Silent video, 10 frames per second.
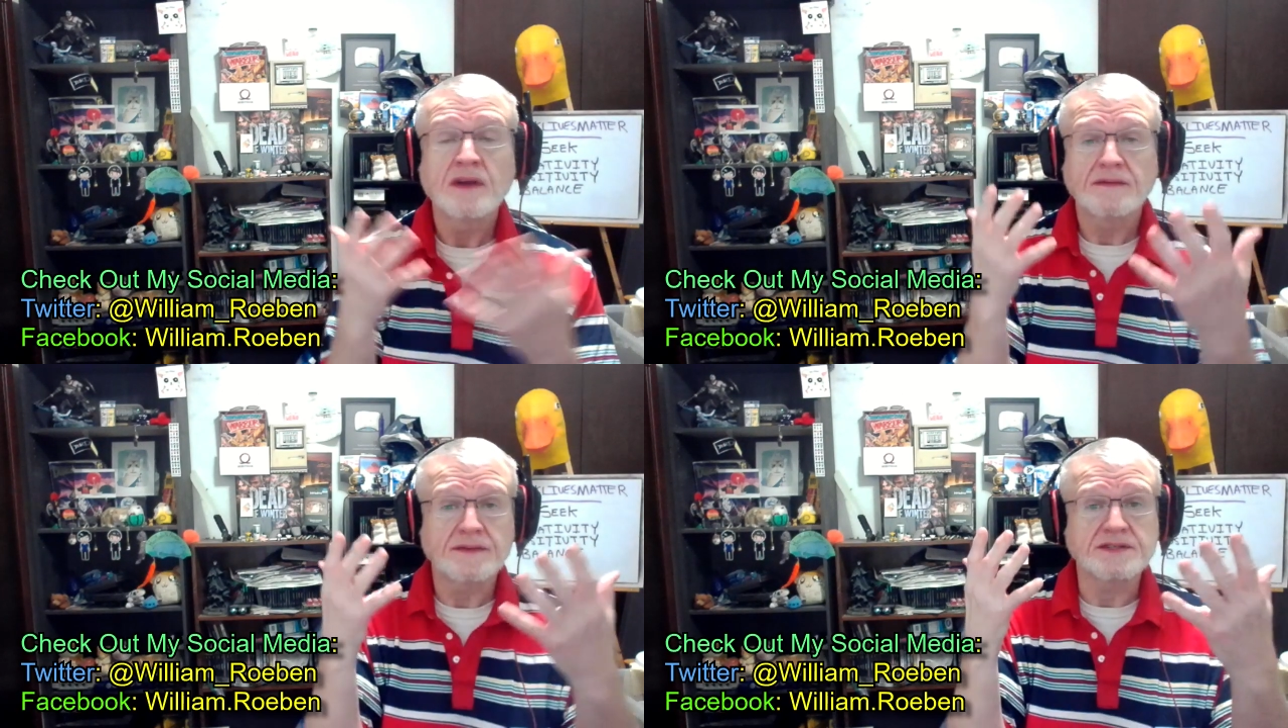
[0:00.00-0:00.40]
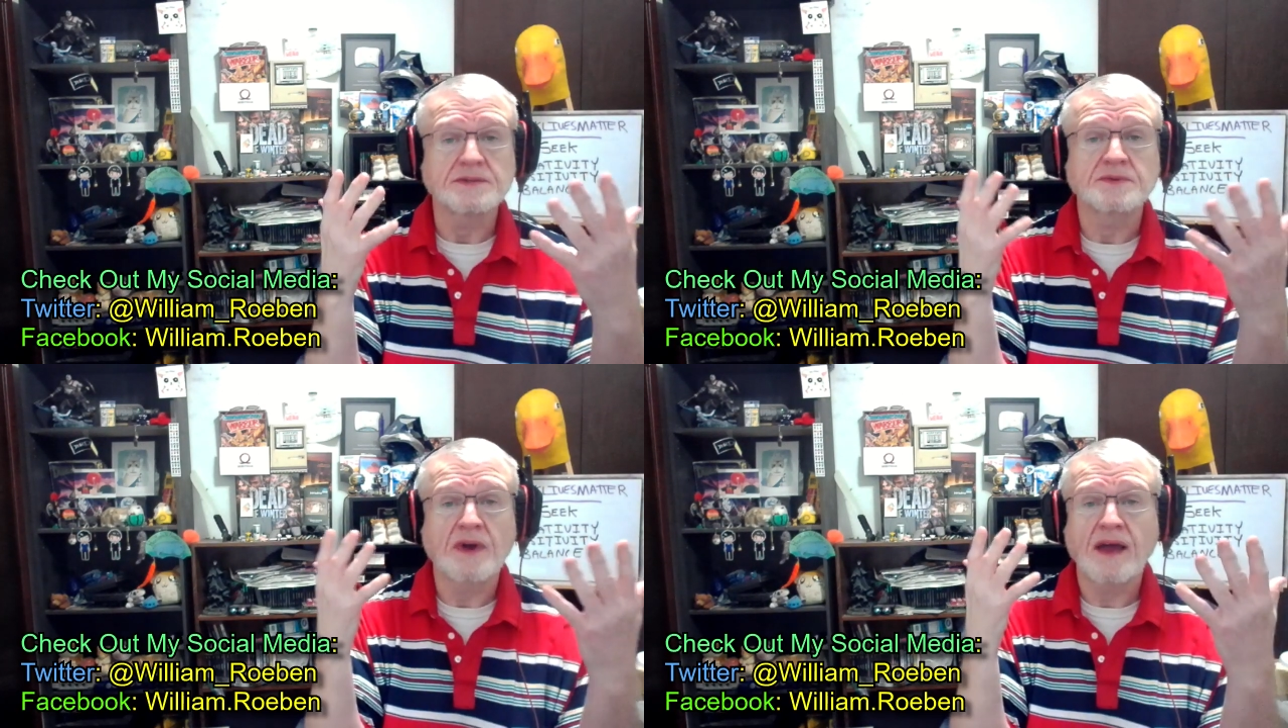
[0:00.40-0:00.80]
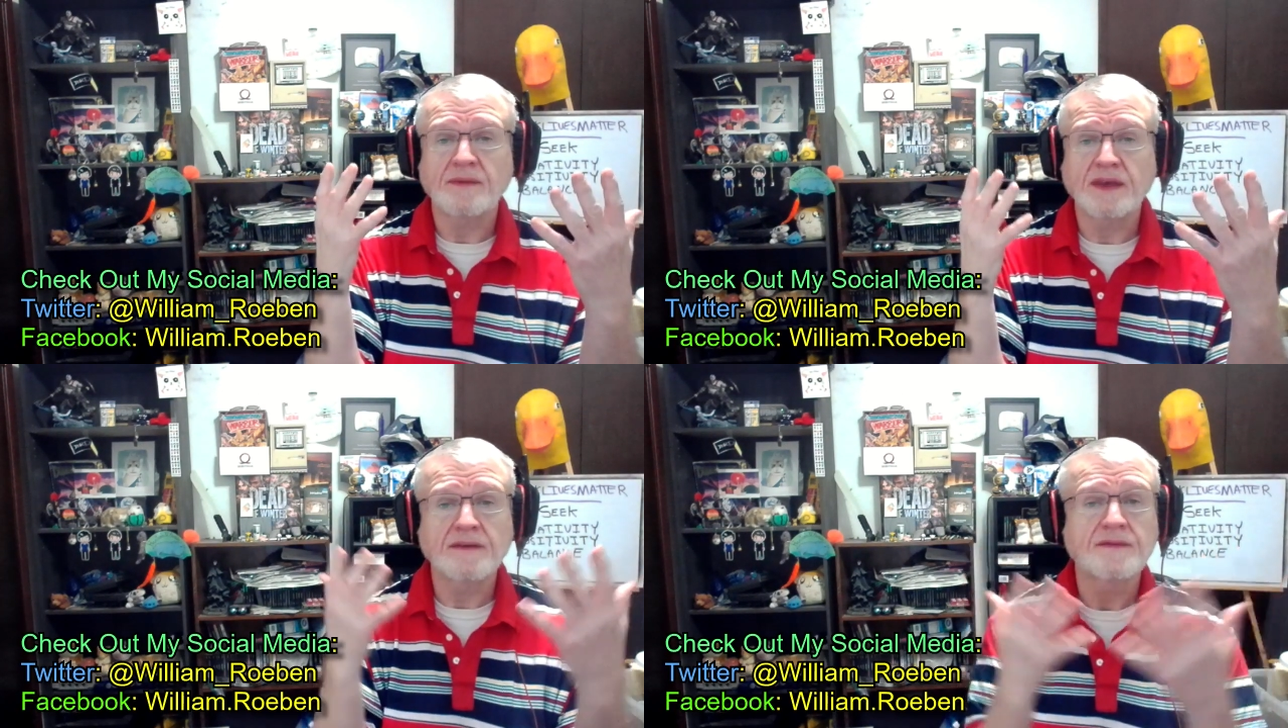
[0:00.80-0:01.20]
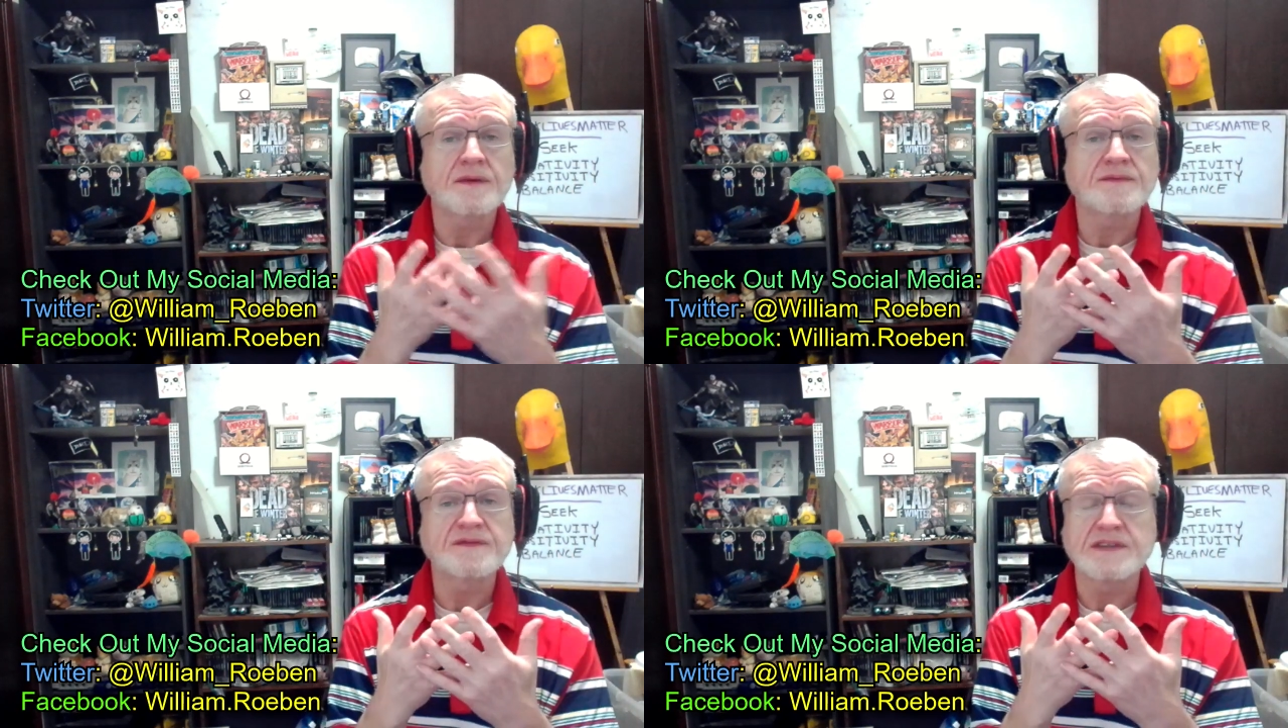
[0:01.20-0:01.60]
for subscribing if
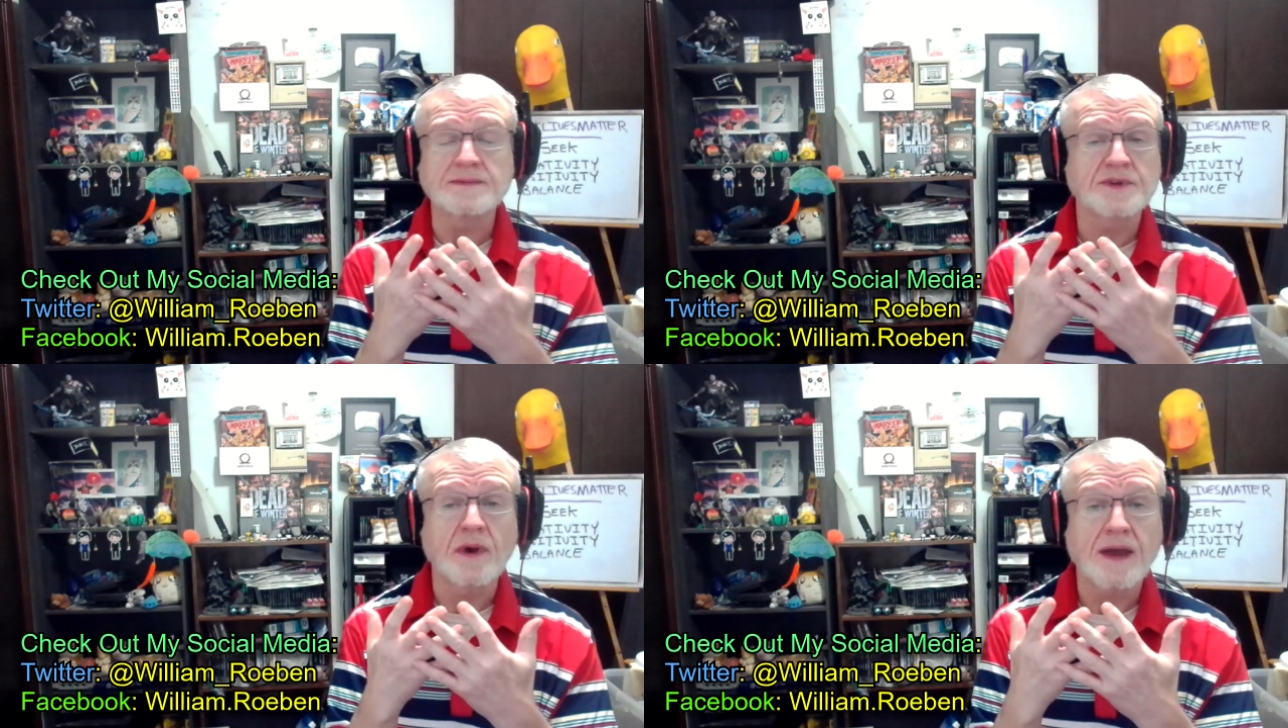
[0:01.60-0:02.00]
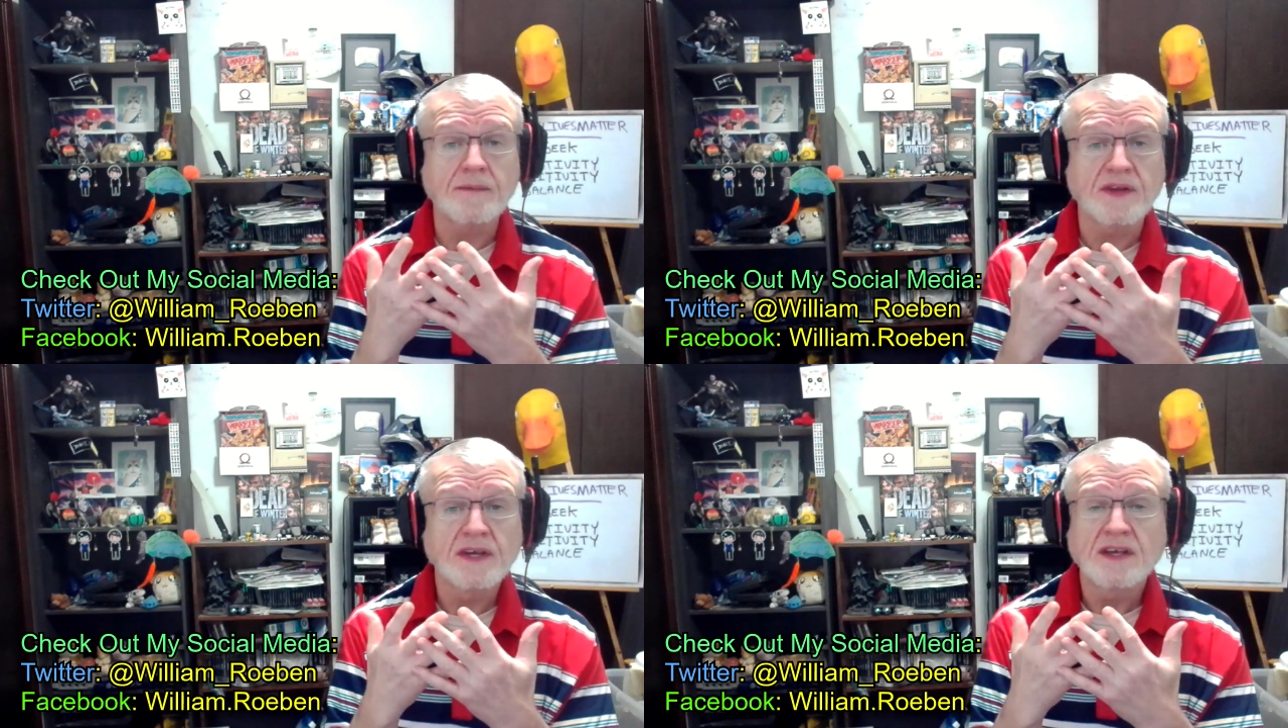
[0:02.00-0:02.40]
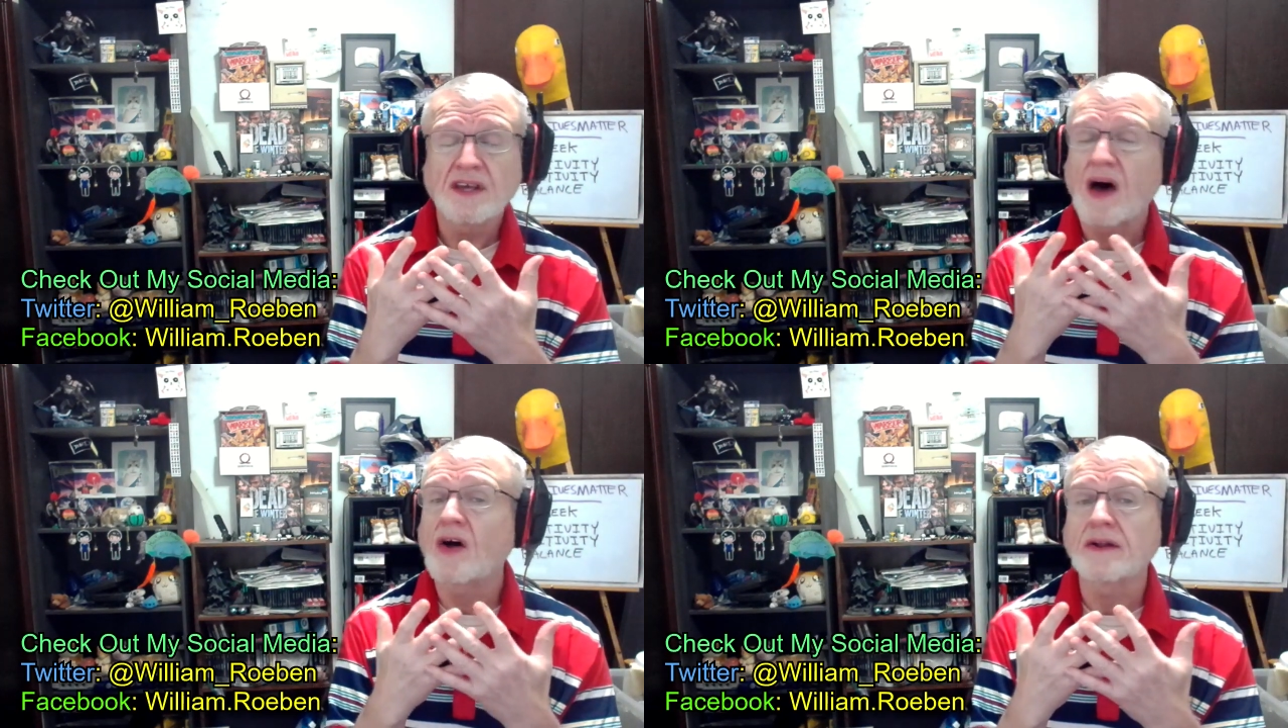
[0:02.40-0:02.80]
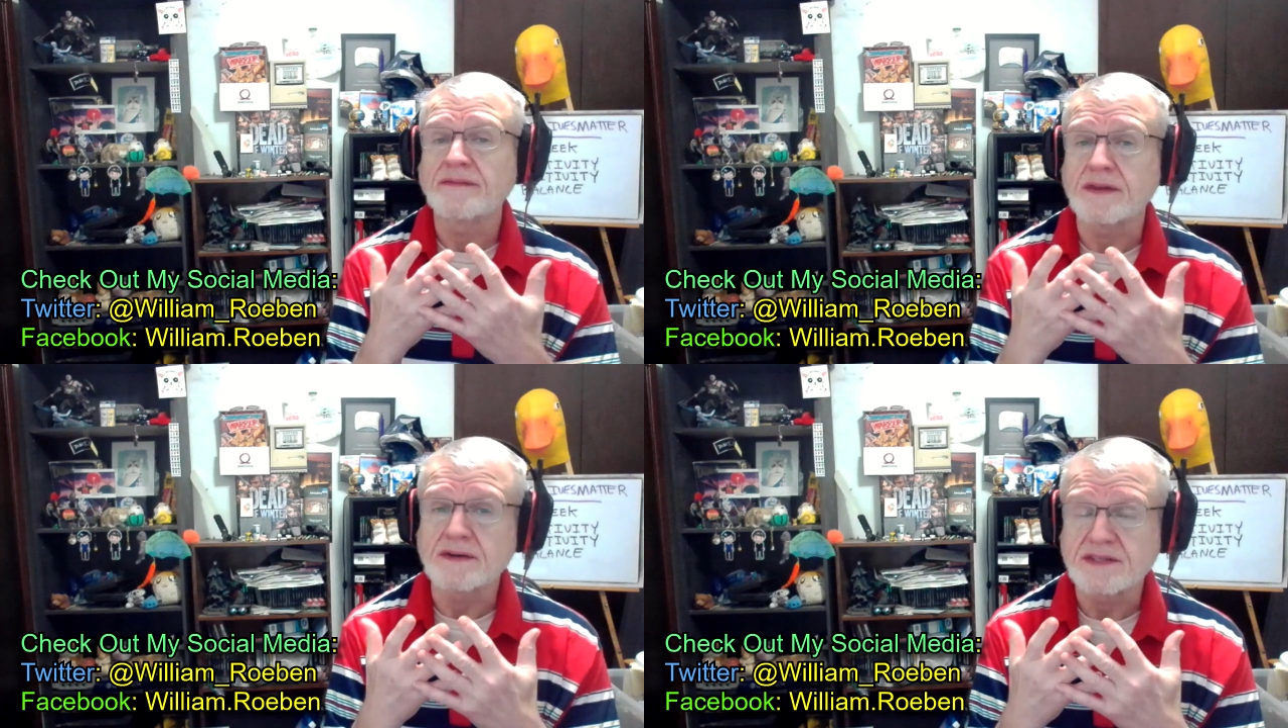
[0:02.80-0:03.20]
you've subscribed, all
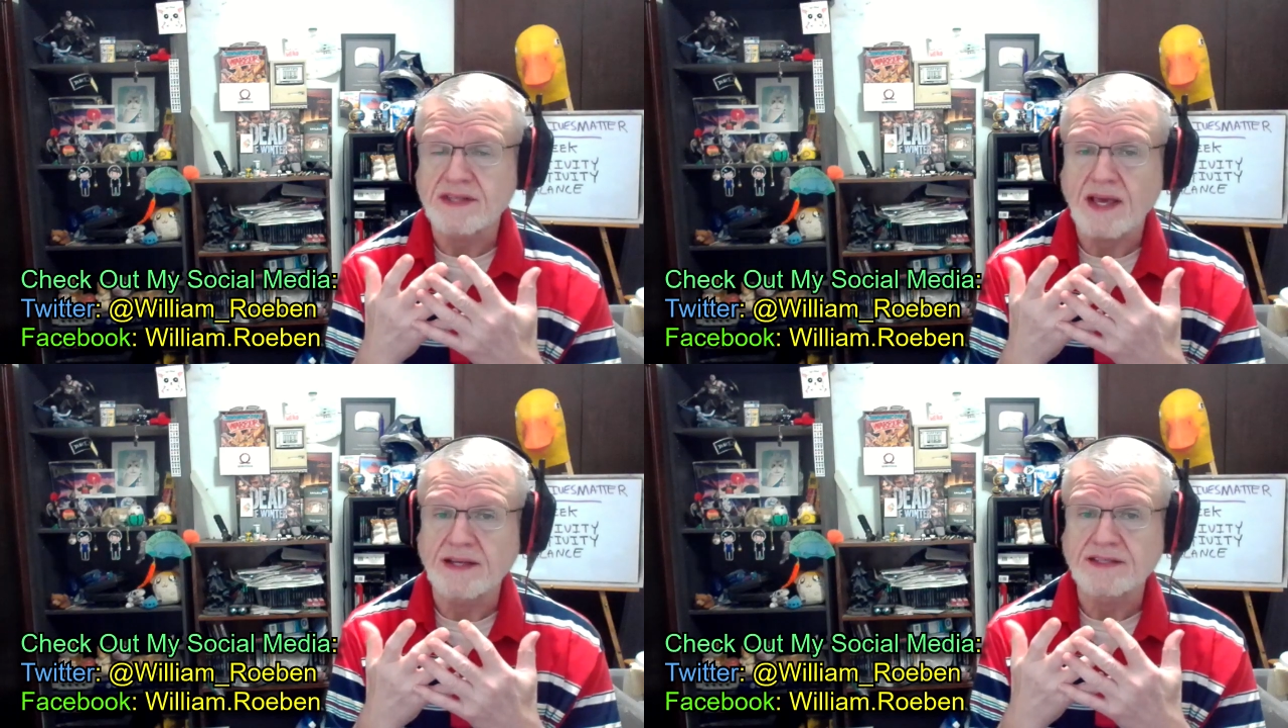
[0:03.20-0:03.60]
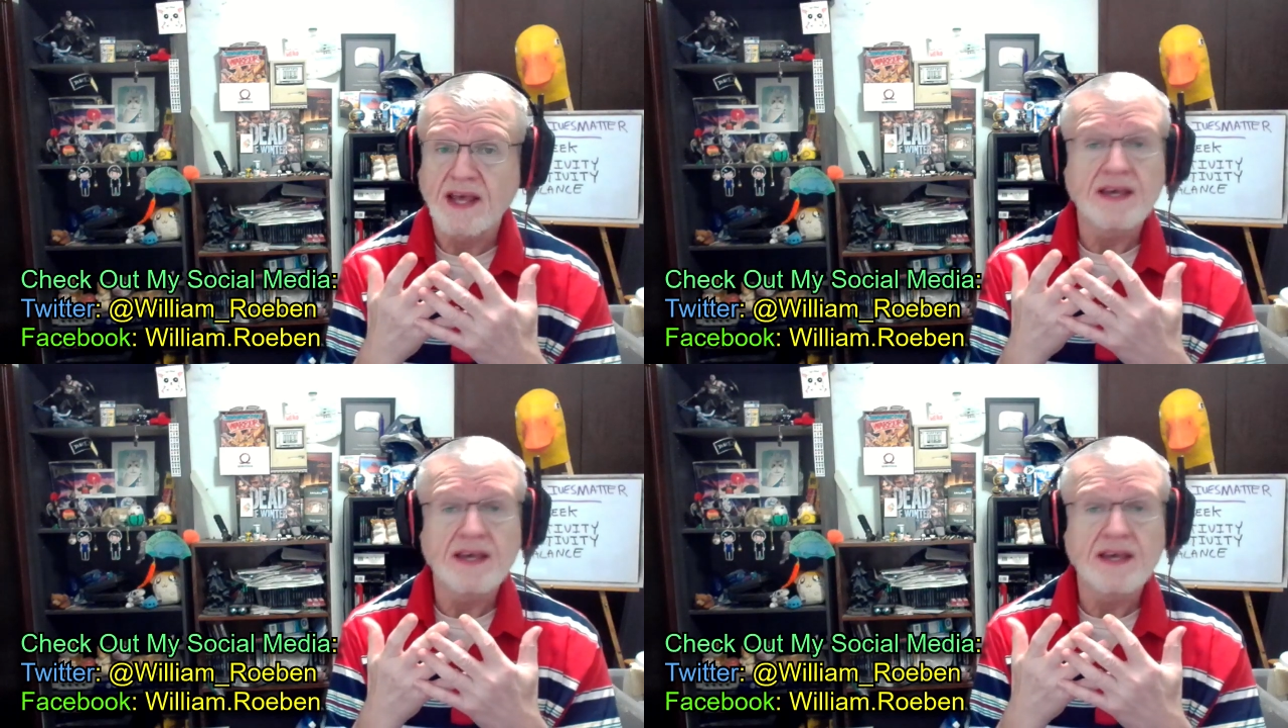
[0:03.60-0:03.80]
of those things.